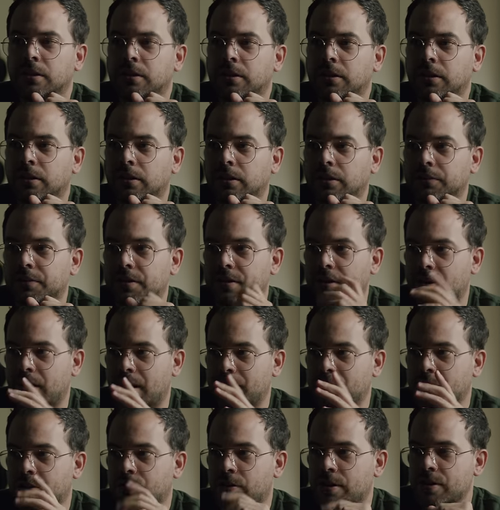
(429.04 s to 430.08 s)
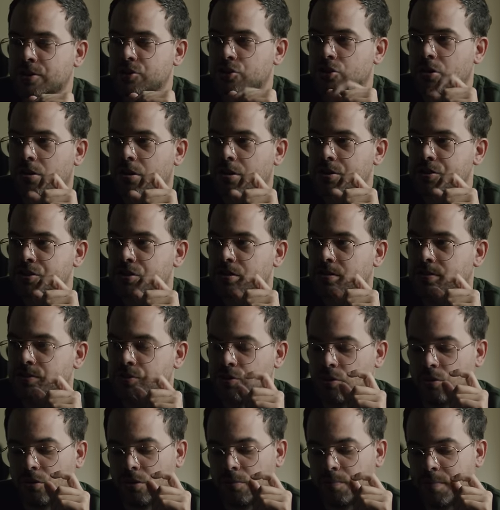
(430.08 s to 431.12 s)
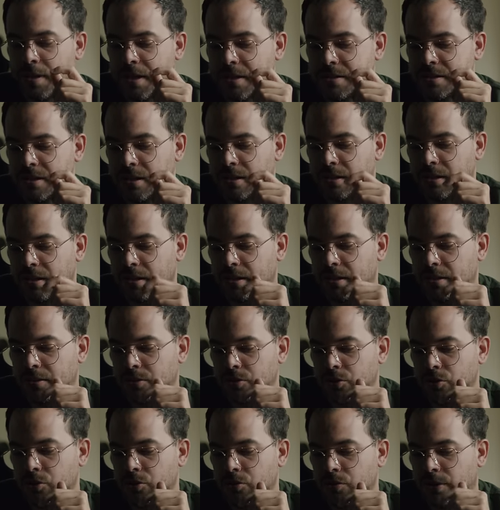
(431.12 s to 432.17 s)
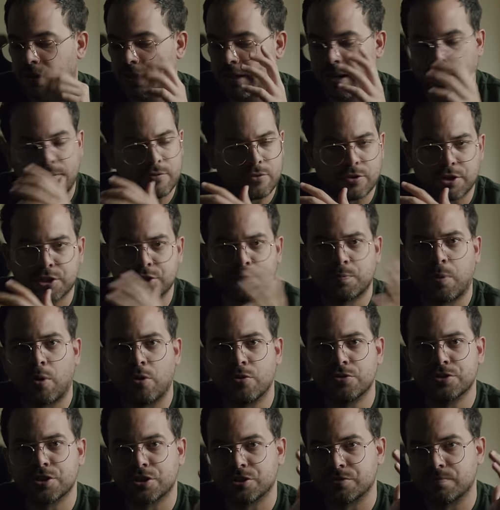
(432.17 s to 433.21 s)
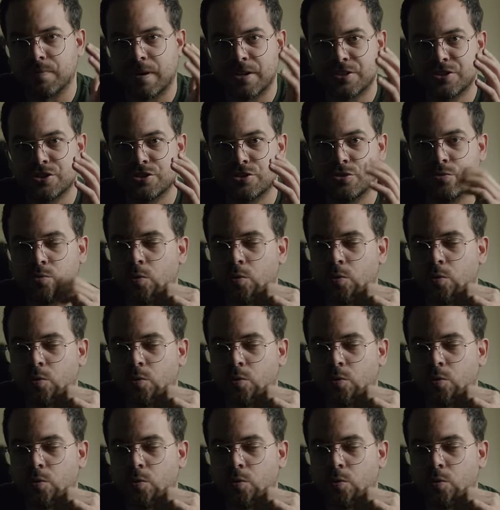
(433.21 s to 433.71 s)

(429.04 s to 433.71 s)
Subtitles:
The dynamic range charts. So basically you can underexpose as much as you